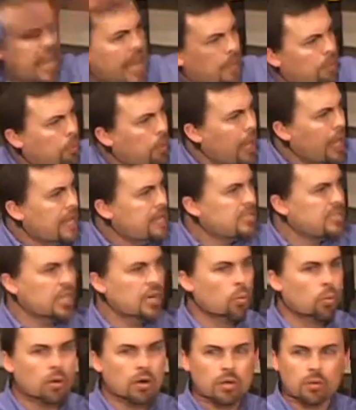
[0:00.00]
take place
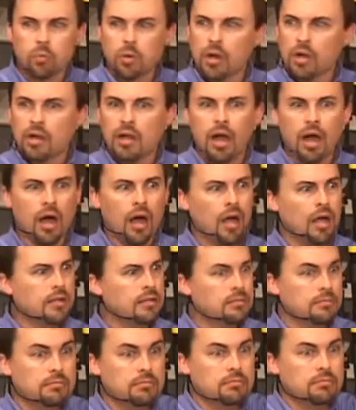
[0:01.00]
in a world where God
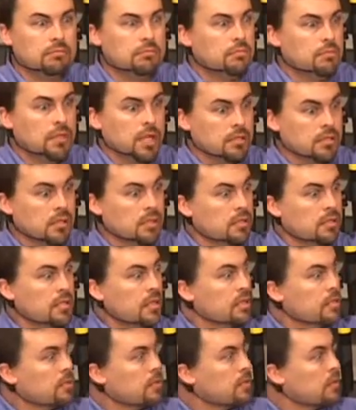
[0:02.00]
doesn't
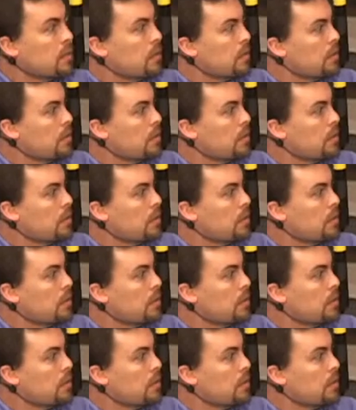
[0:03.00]
exist.